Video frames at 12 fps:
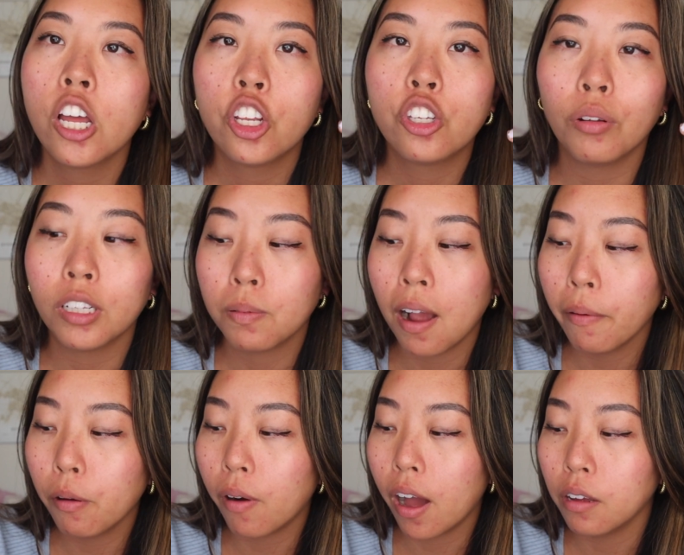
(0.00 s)
So that's
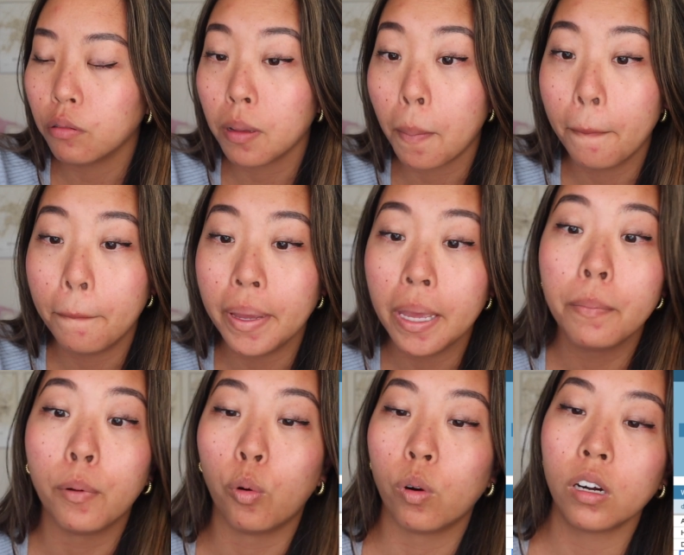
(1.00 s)
probably why it was a bit
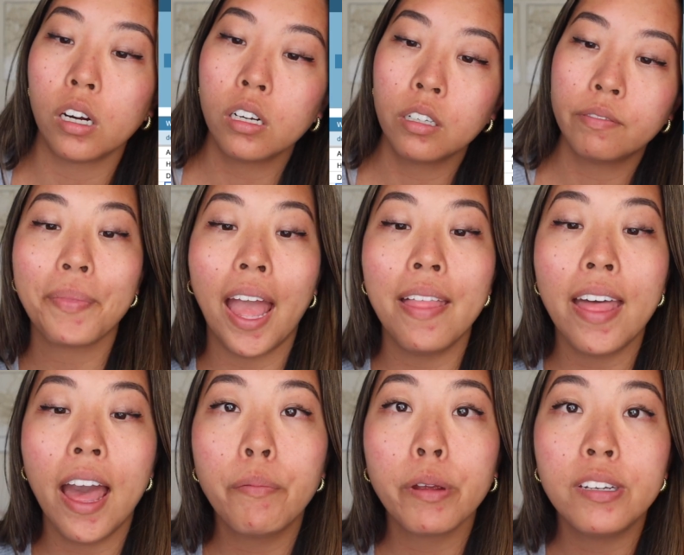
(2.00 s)
more. And
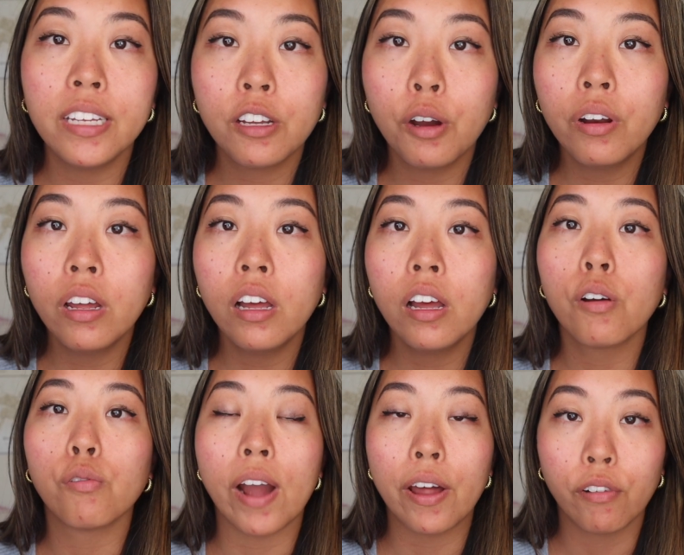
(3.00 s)
then we did go to
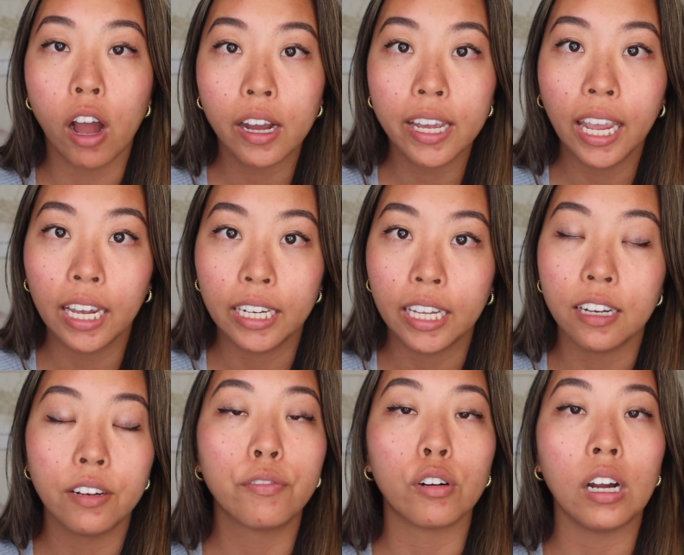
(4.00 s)
Red Rock
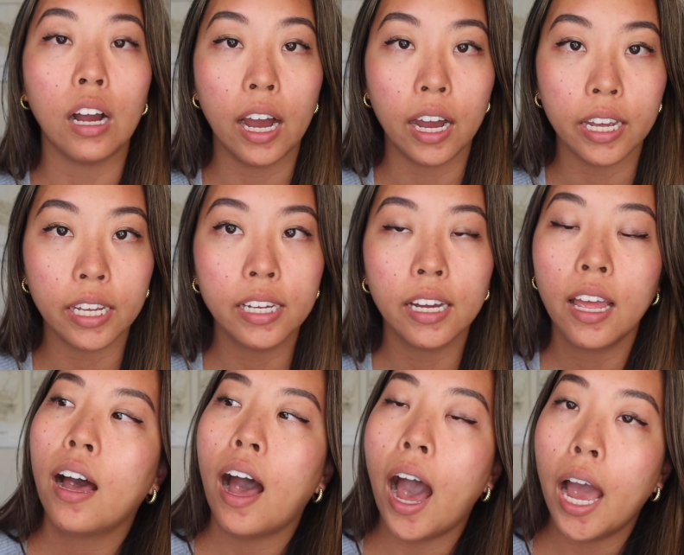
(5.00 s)
Canyon for a hike.
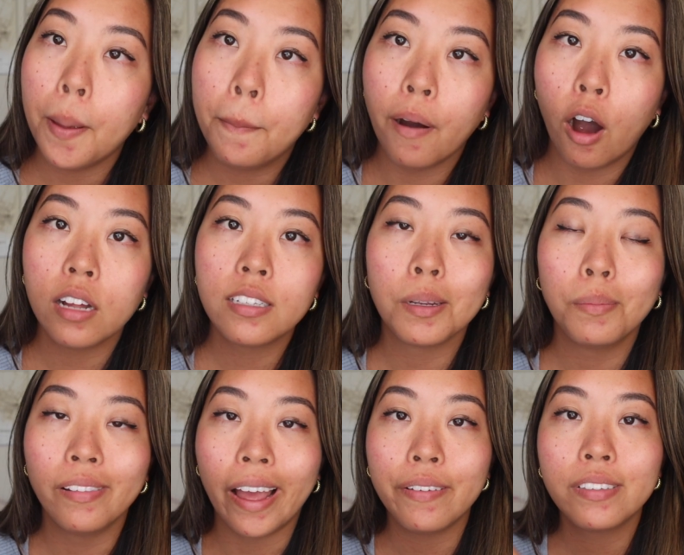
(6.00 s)
I bought some
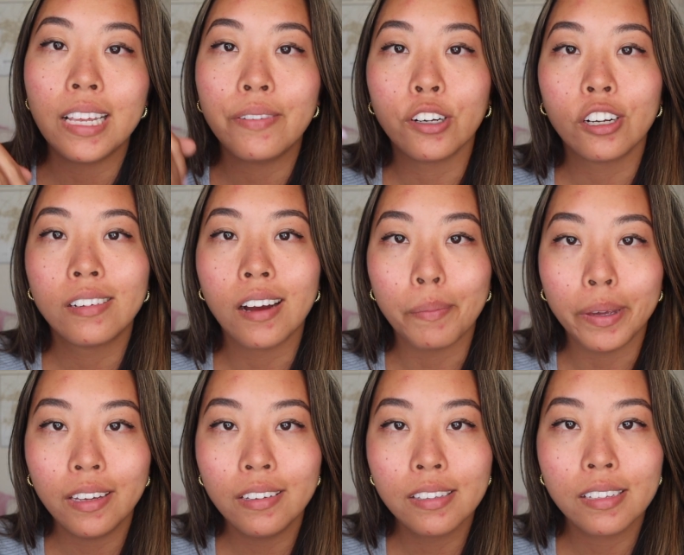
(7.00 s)
Lifesaver
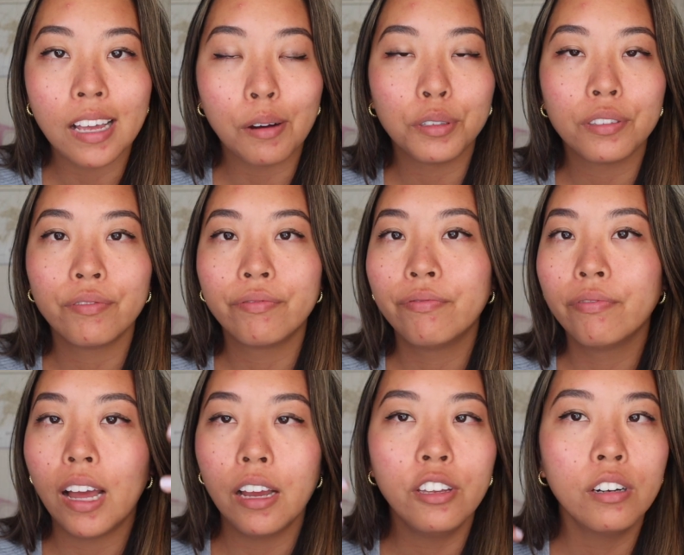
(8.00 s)
gummies because I was,
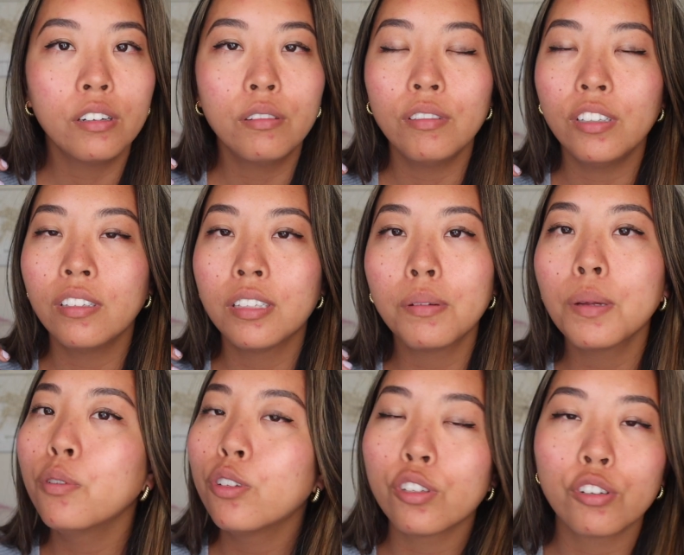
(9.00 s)
you know,
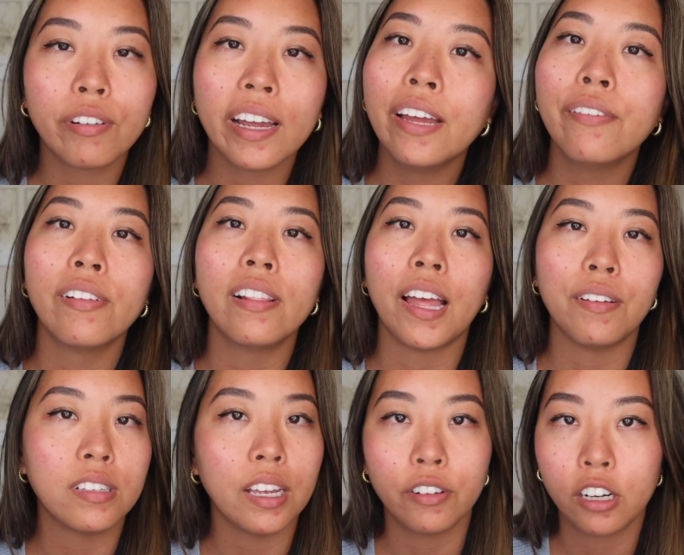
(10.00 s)
sometimes you just crave
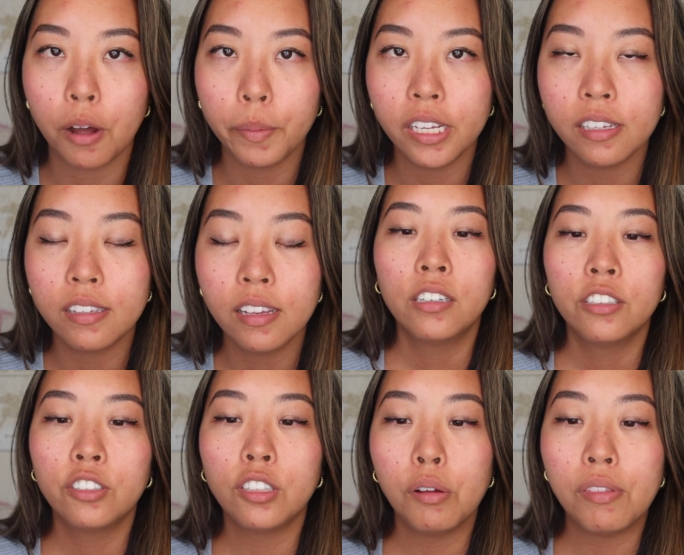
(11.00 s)
Lifesaver gummies.
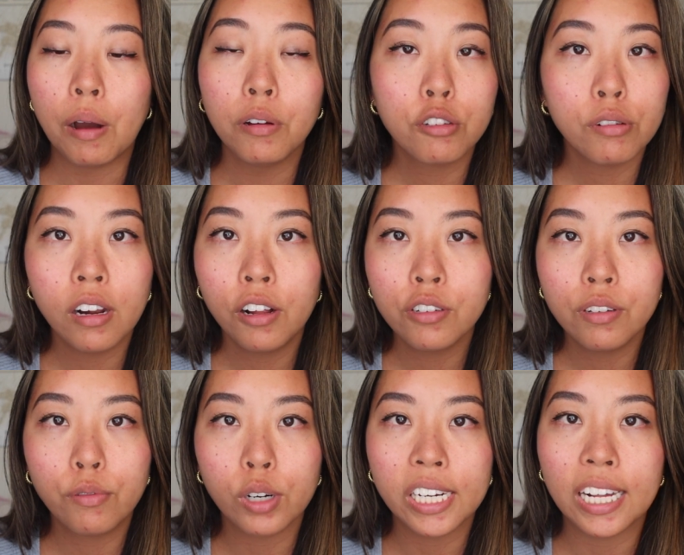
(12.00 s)
So that was
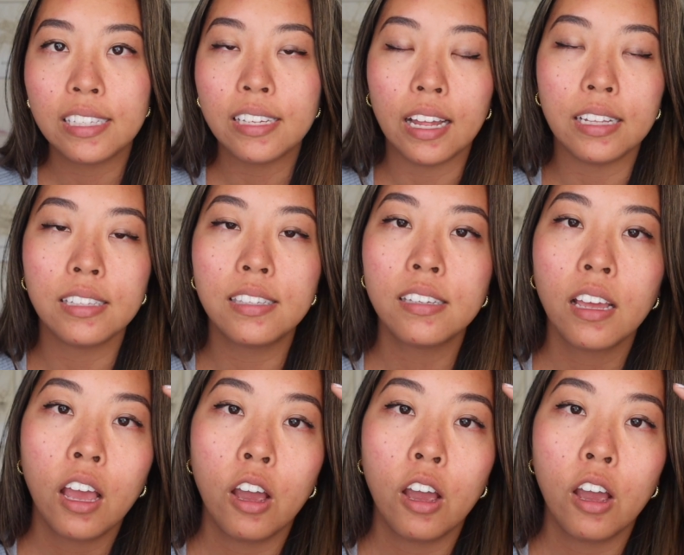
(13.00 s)
$3.49.